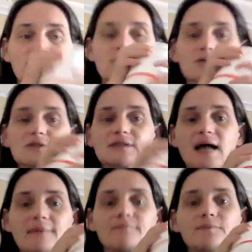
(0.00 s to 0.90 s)
reduce
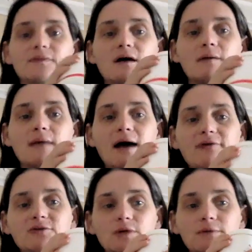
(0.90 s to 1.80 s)
that
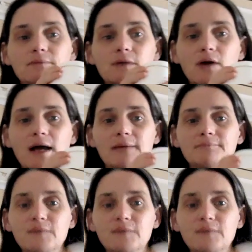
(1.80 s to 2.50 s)
afterward, okay?